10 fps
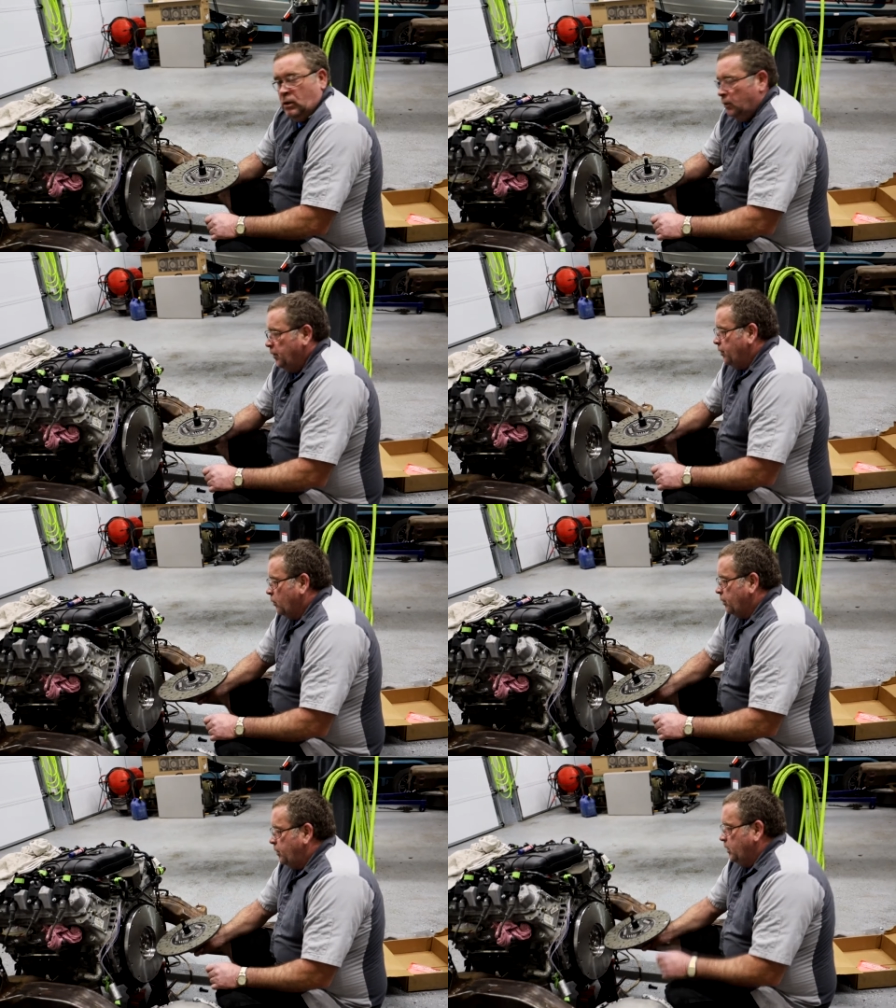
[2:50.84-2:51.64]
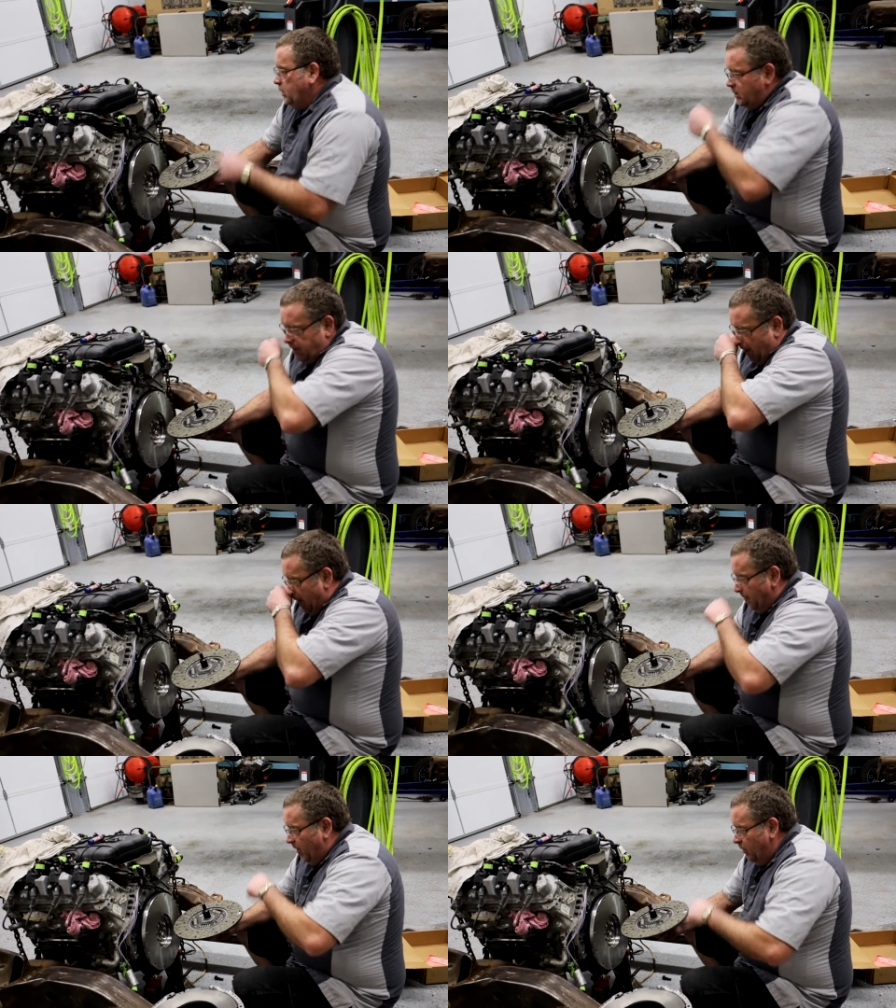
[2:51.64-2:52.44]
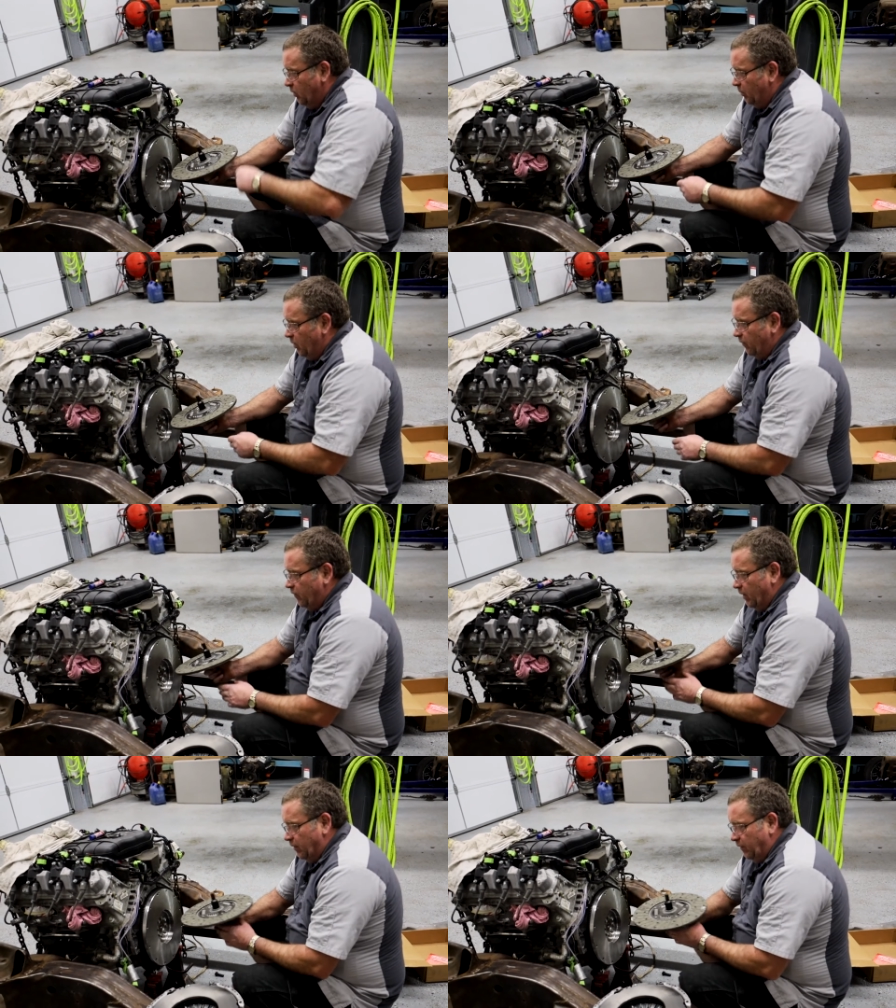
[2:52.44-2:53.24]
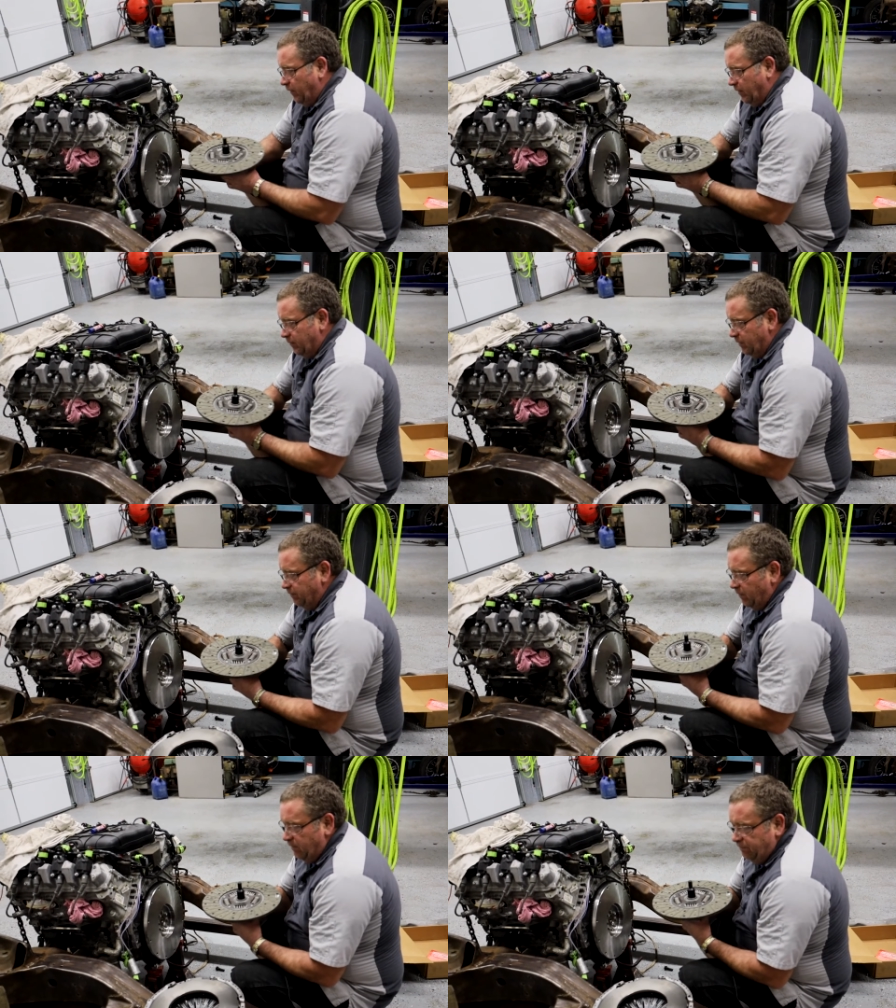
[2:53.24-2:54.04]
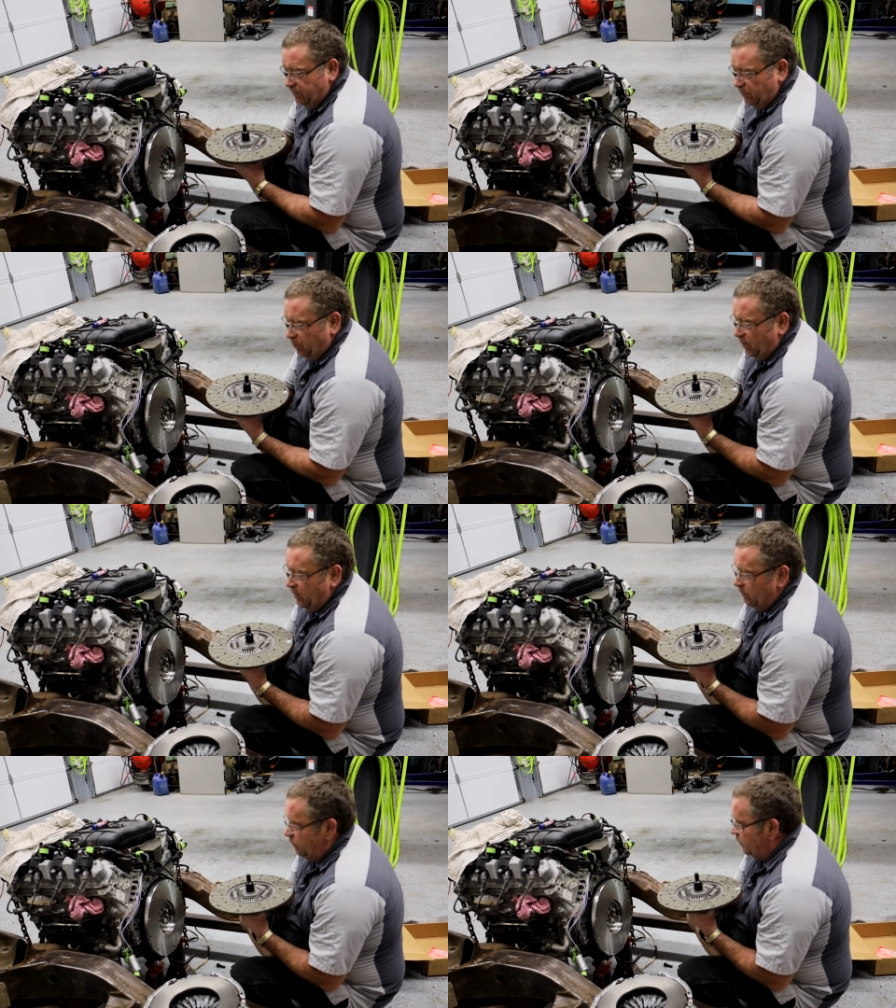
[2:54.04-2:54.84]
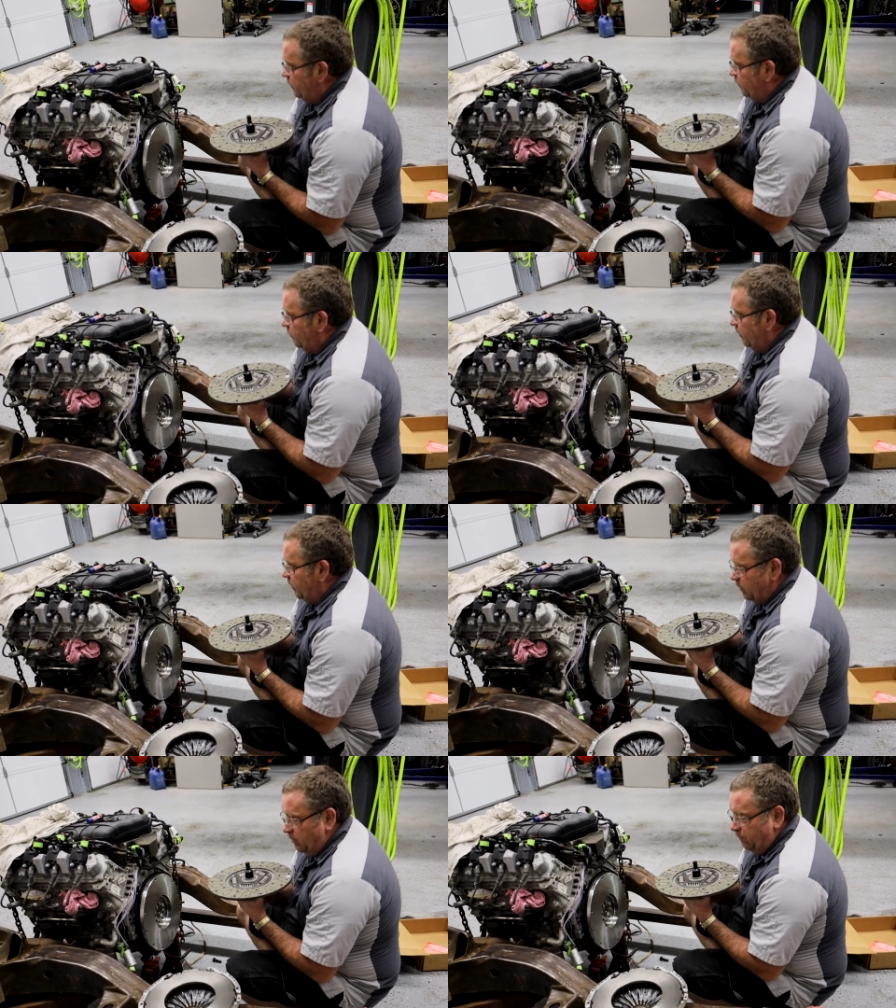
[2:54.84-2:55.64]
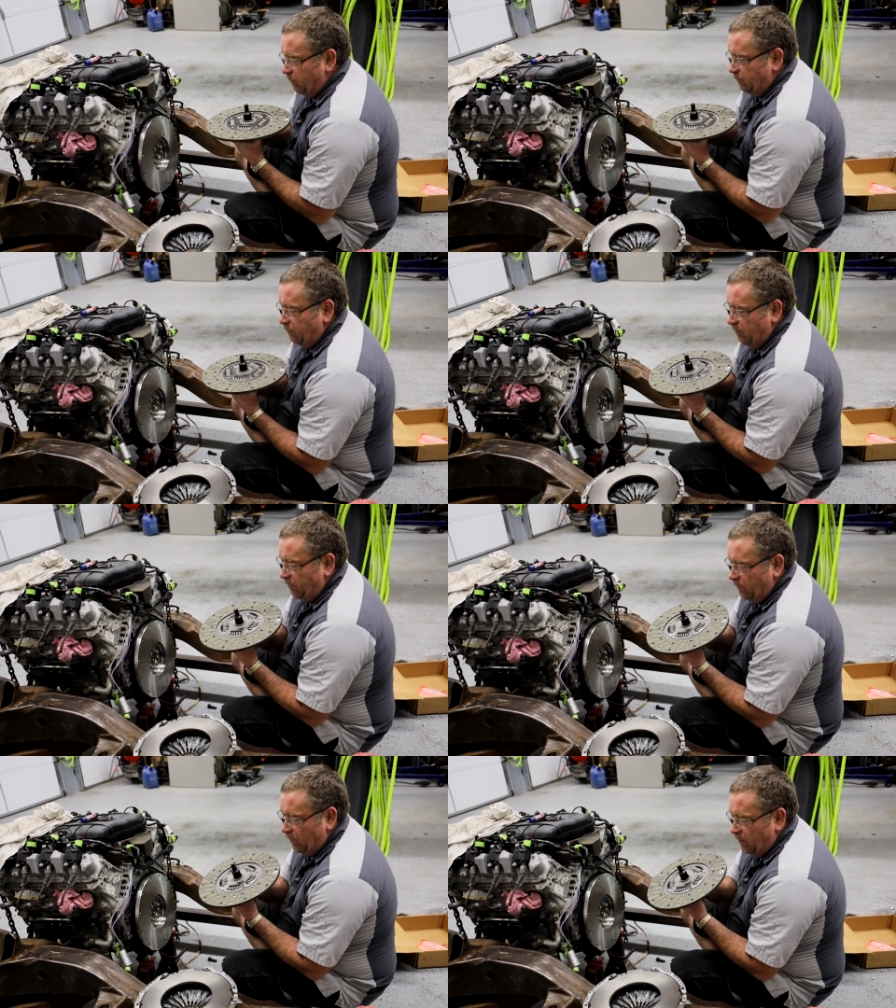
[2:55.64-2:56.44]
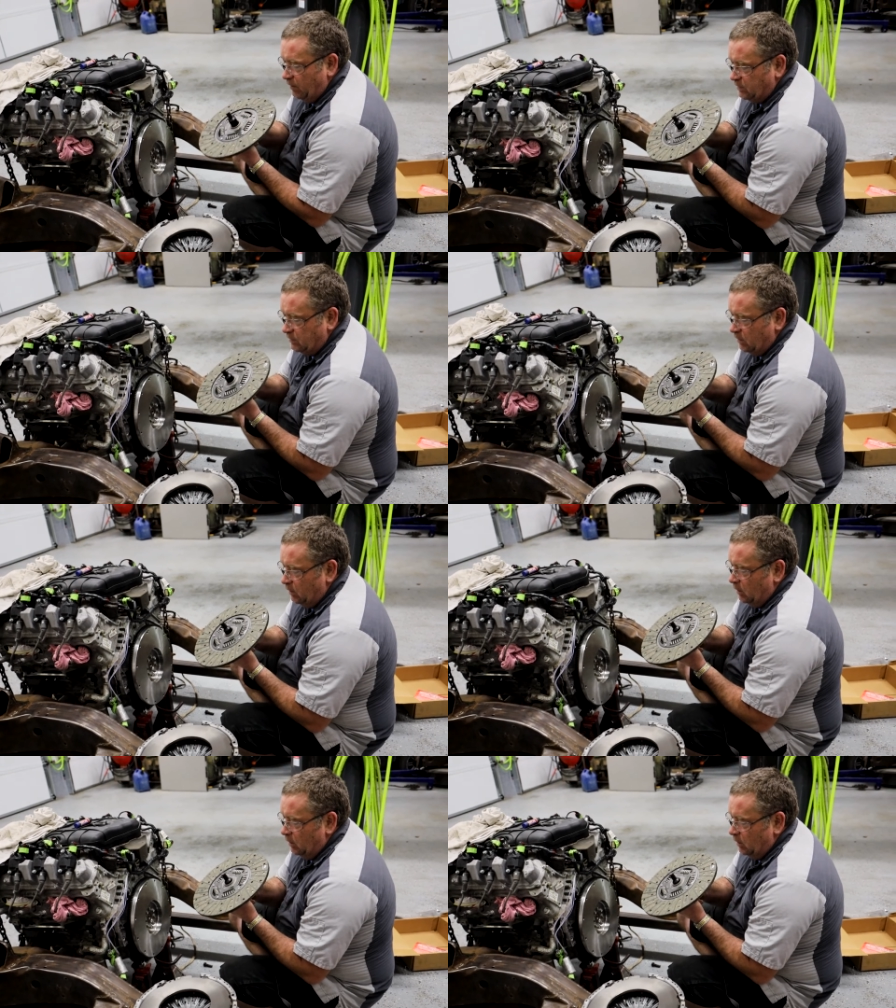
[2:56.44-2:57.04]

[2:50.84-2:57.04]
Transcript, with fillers: we torqued these flywheel bolts down to 75 foot-pounds, which is what they call for for the size.